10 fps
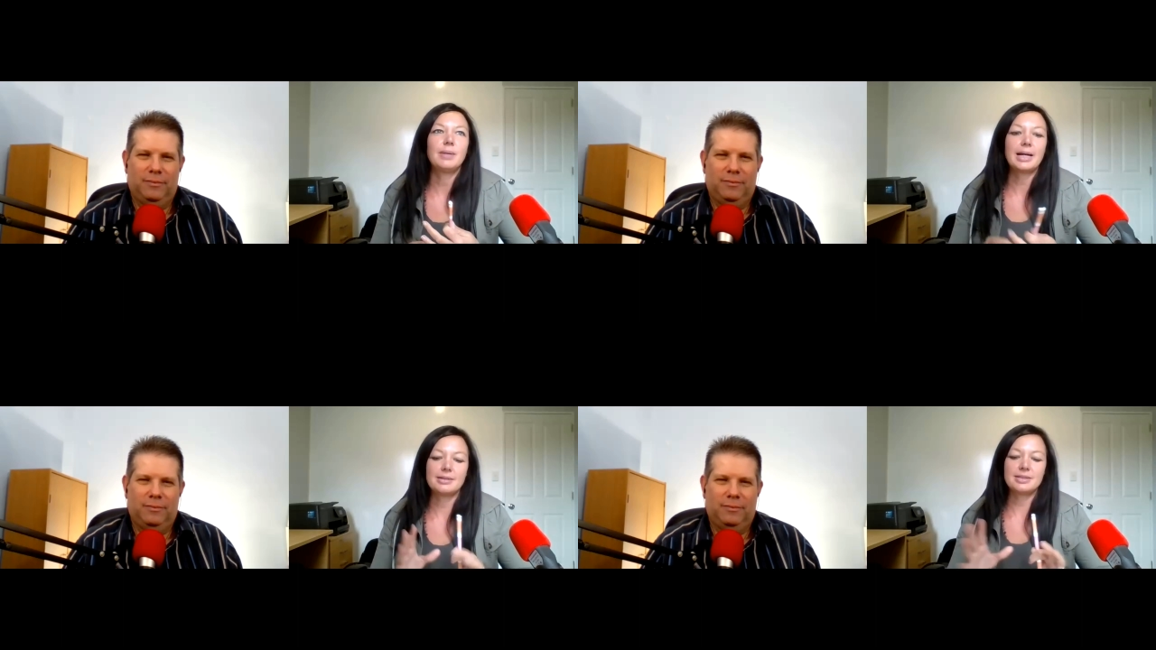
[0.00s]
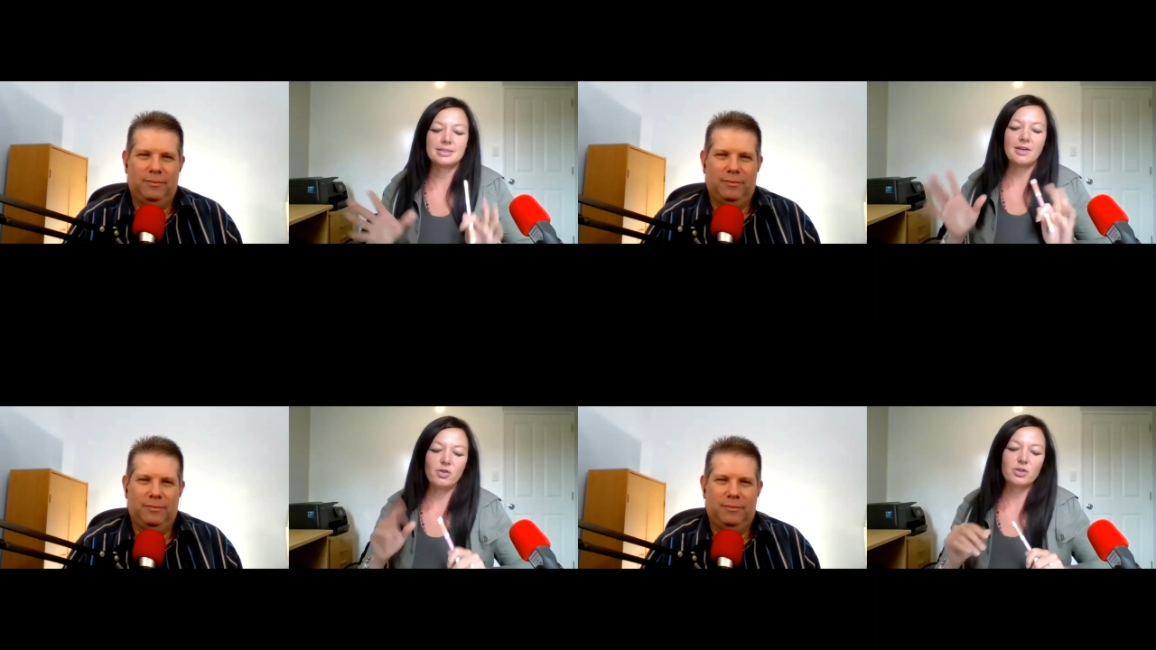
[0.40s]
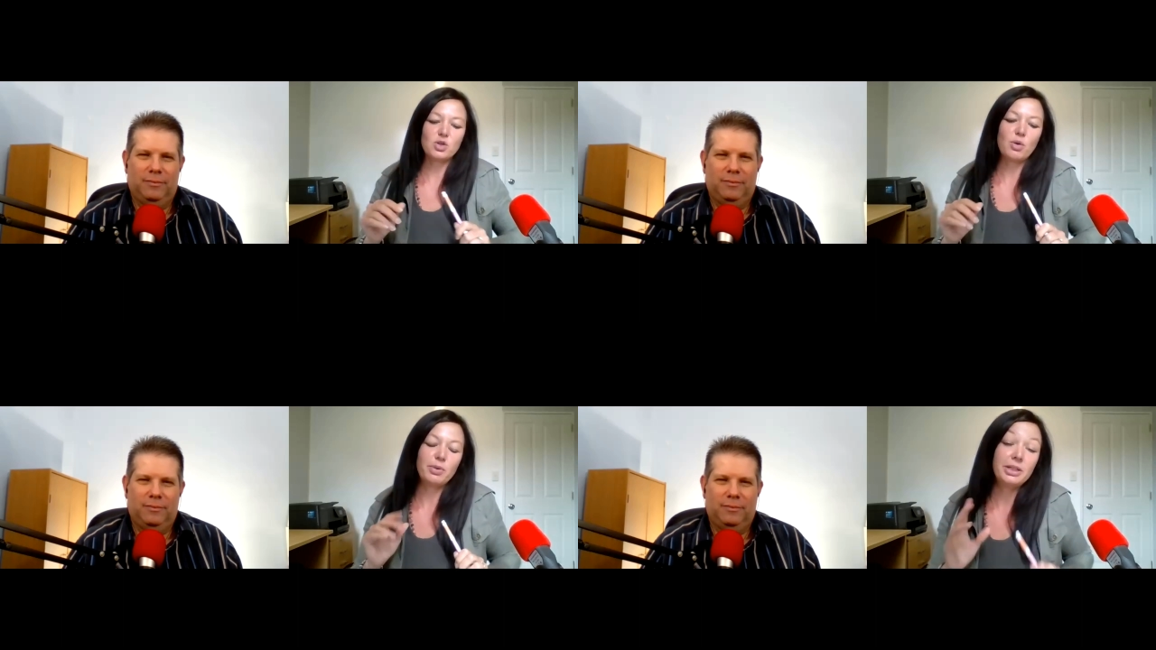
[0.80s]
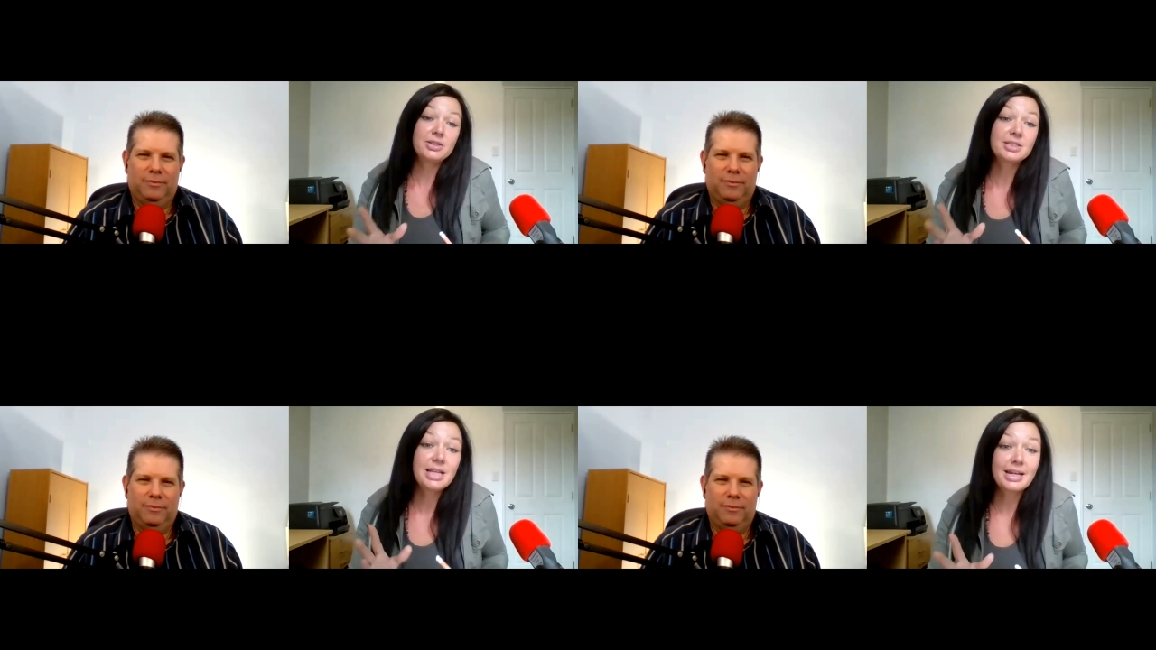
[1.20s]
Speaker 1: Okay, so say for example, you're
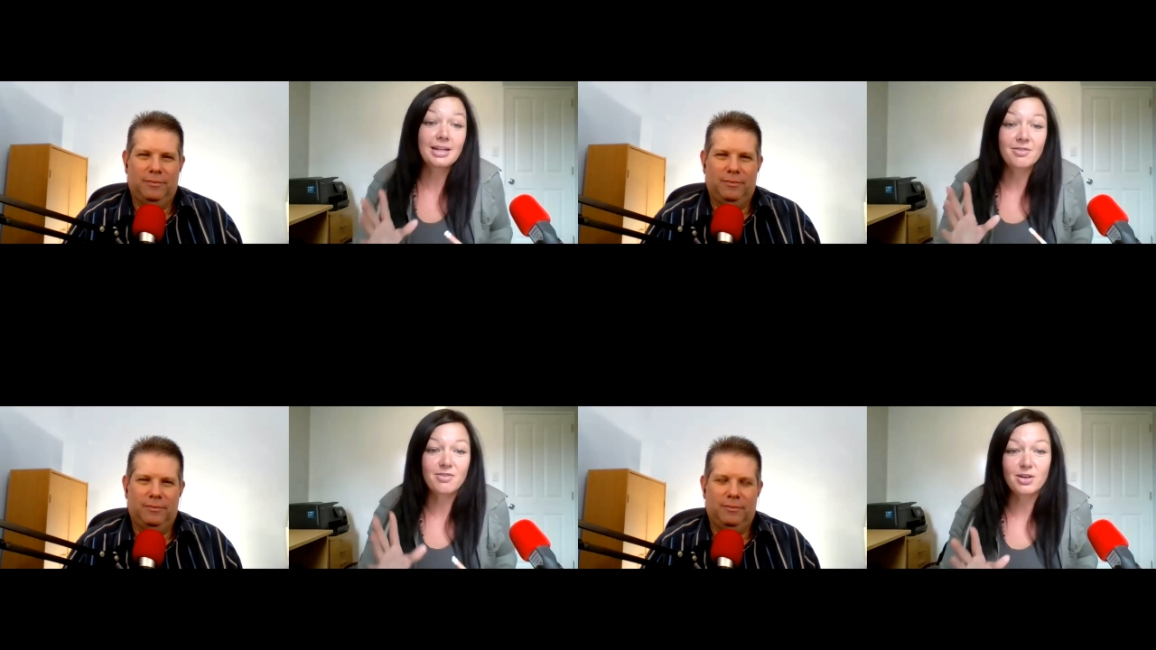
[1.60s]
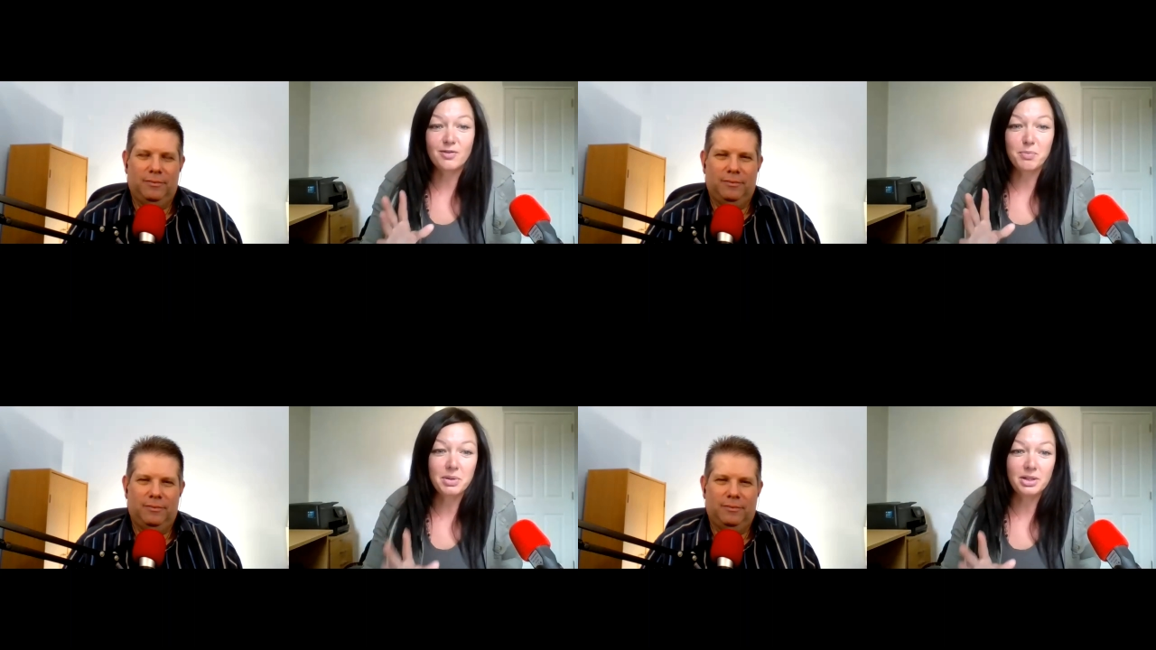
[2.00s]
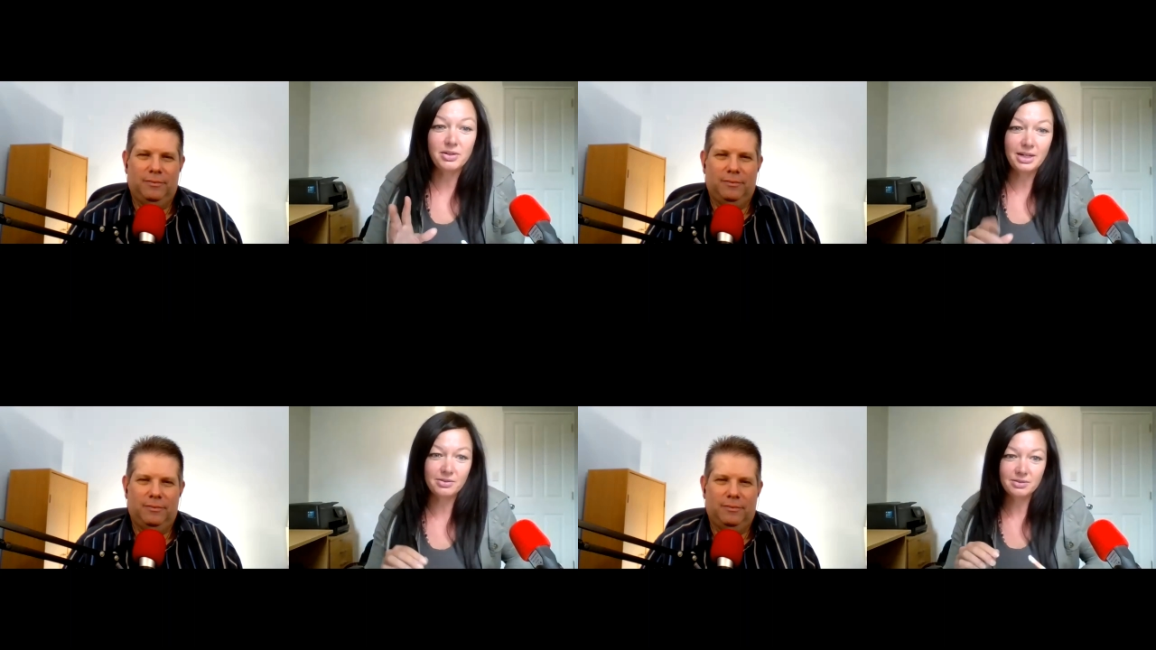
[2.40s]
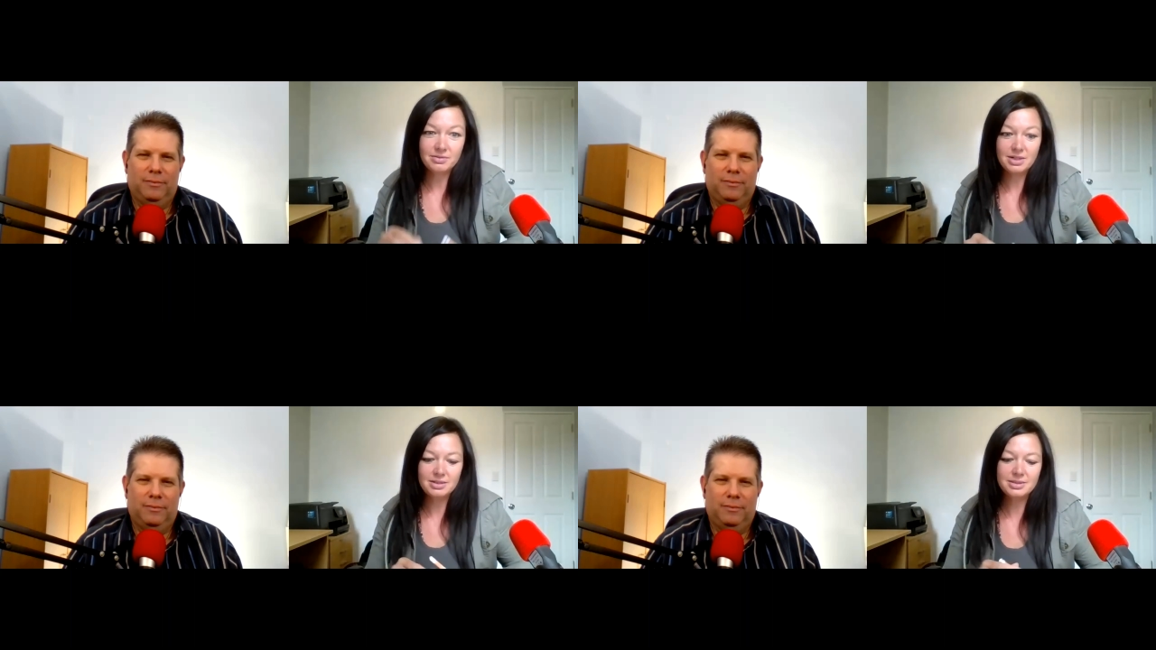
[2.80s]
standing in front of a millionaire,
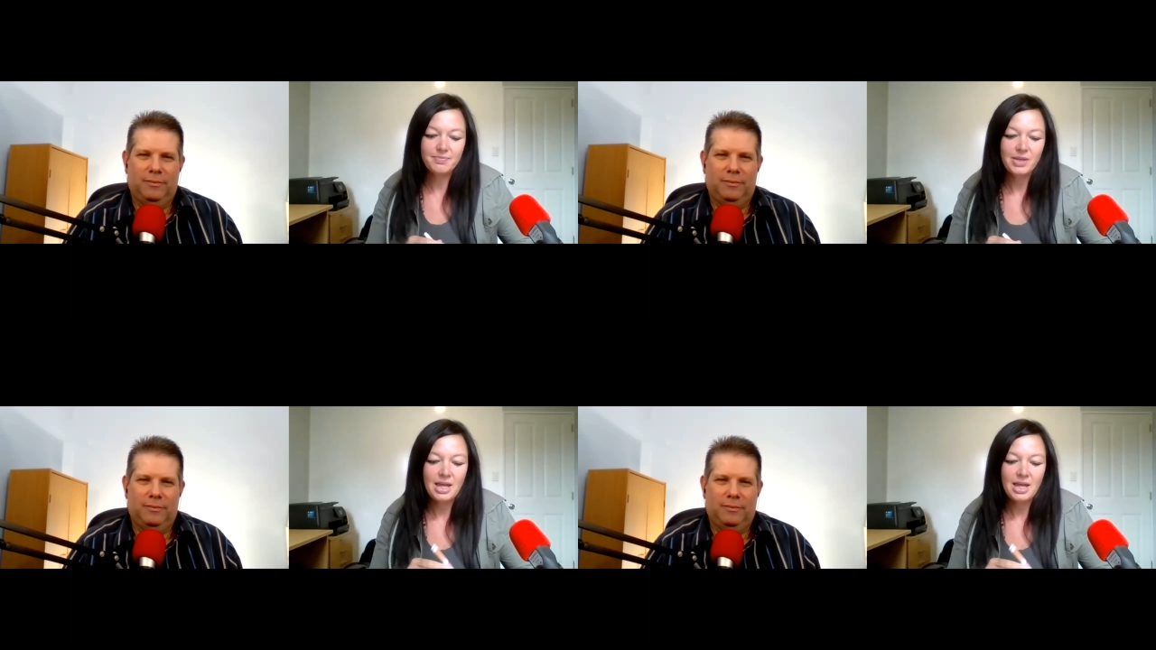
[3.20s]
right?